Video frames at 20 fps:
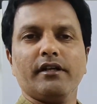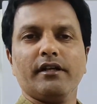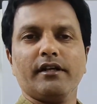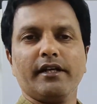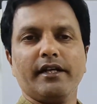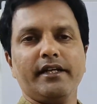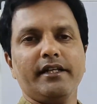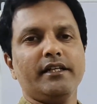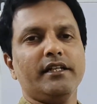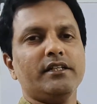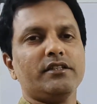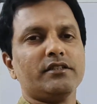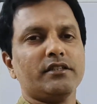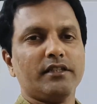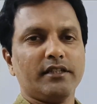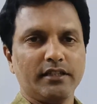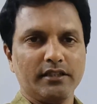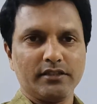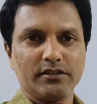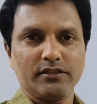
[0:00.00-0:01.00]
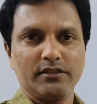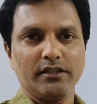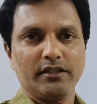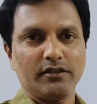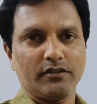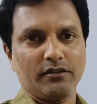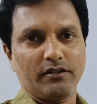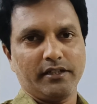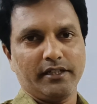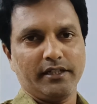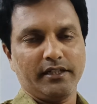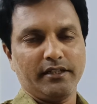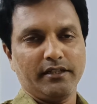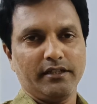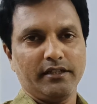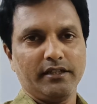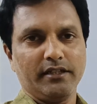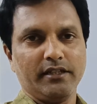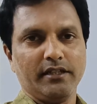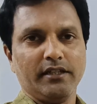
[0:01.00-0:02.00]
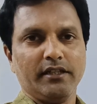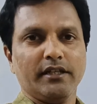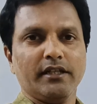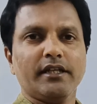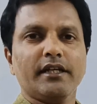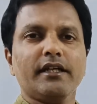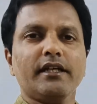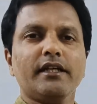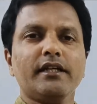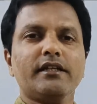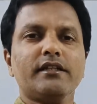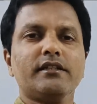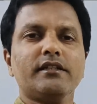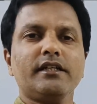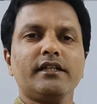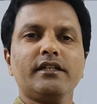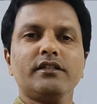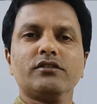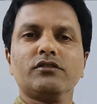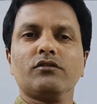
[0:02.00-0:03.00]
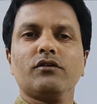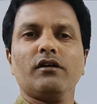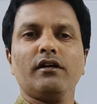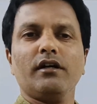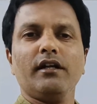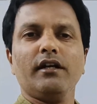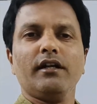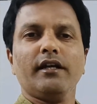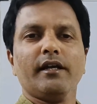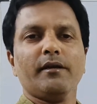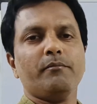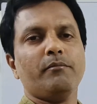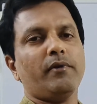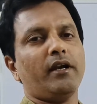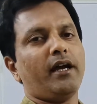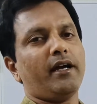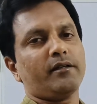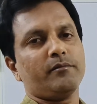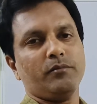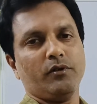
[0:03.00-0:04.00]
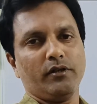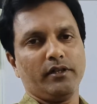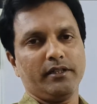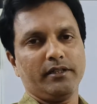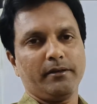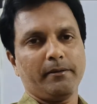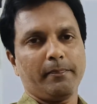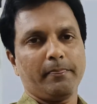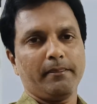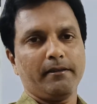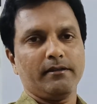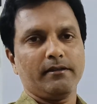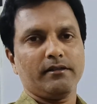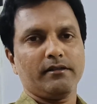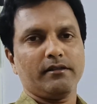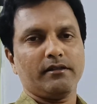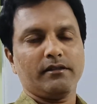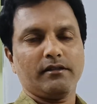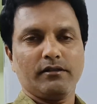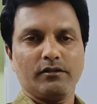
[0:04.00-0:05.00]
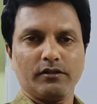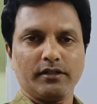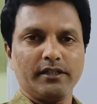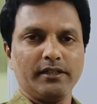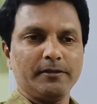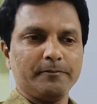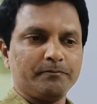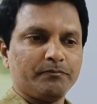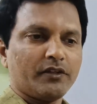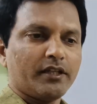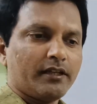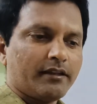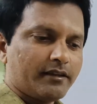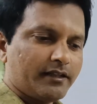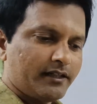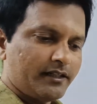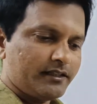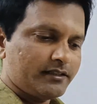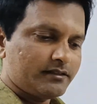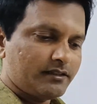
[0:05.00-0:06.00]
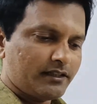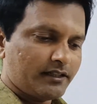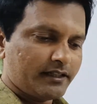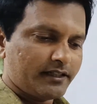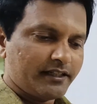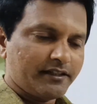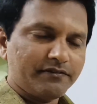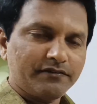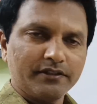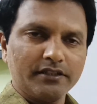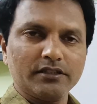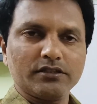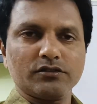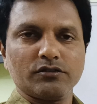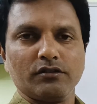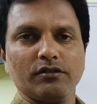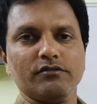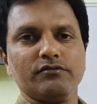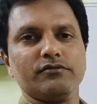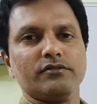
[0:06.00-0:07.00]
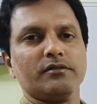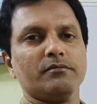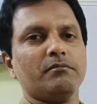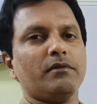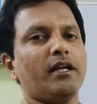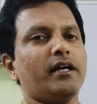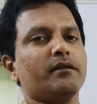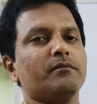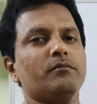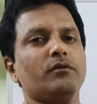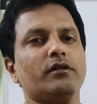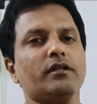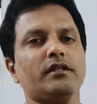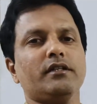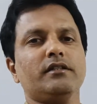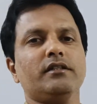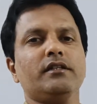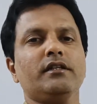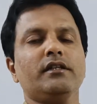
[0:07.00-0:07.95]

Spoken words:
radiation incident on it, it is called a black body. Okay, that is the definition of black body.